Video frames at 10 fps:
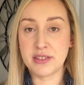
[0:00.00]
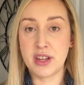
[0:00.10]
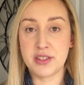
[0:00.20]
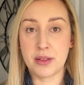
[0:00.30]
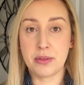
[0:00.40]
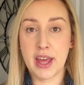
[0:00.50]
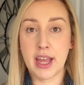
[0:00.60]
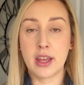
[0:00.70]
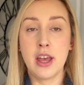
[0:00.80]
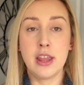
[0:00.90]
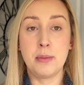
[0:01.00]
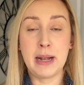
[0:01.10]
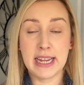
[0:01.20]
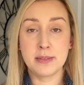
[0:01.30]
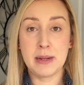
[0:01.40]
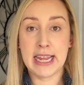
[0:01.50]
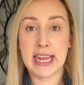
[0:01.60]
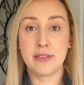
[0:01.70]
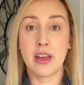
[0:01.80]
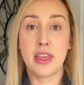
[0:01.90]
know something. The police
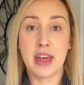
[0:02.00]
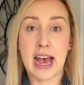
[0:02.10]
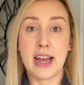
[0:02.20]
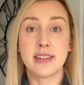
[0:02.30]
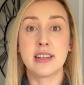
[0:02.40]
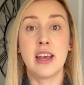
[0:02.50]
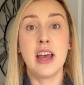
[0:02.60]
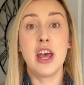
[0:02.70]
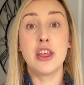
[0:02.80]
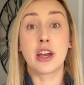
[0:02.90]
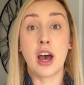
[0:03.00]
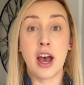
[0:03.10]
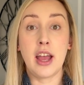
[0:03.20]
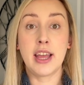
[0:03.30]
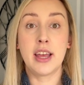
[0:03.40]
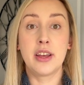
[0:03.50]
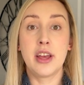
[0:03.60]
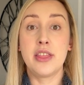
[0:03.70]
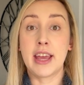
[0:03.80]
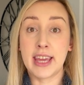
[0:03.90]
believe that the guy
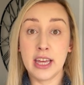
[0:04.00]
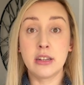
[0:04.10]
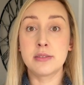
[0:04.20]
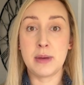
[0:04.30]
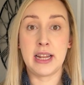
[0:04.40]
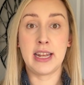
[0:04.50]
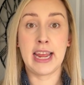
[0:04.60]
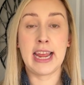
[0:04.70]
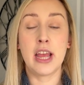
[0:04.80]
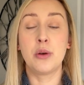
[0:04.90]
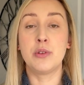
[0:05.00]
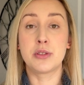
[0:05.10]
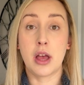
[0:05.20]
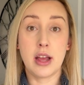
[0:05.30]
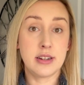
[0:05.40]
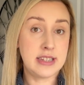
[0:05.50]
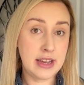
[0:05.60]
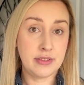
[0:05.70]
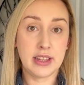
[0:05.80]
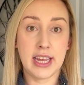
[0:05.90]
that killed Melanie was
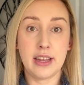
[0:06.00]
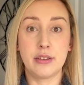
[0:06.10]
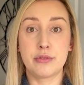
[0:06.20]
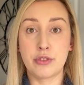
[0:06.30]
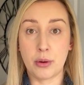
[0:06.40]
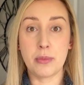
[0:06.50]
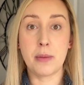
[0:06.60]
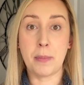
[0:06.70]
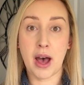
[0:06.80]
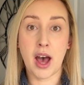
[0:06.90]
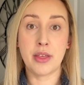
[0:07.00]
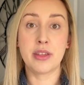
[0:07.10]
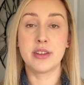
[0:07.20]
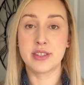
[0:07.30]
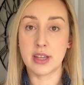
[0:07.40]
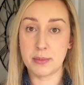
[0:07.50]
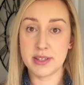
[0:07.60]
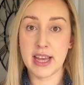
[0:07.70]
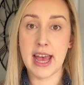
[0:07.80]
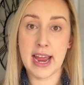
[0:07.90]
definitely from the Bath,
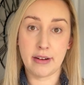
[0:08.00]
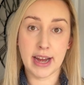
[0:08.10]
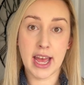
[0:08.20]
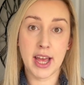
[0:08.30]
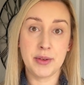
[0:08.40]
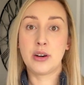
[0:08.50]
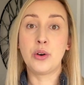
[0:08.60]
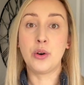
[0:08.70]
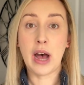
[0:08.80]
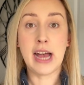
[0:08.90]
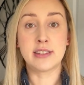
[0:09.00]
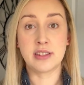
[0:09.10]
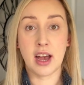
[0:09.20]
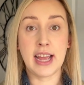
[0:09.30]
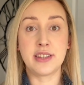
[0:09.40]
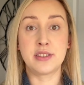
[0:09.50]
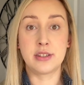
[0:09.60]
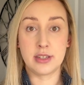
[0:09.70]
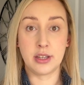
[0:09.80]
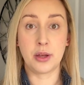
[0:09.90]
Somerset area, or has ties
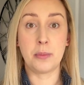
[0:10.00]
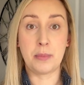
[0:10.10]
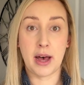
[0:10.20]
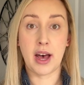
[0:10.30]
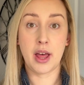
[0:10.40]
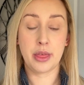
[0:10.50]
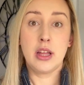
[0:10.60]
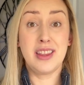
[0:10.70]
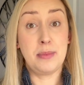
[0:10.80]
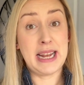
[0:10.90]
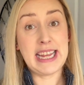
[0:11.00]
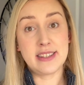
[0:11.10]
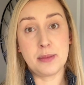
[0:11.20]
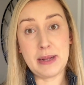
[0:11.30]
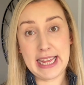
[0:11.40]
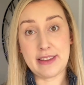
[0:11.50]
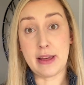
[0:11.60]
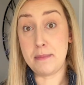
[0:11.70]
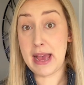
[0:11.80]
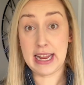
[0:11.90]
to Bath. The police believe
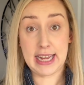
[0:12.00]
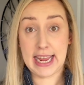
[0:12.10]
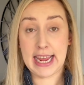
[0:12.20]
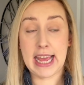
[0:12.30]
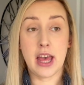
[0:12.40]
that Melanie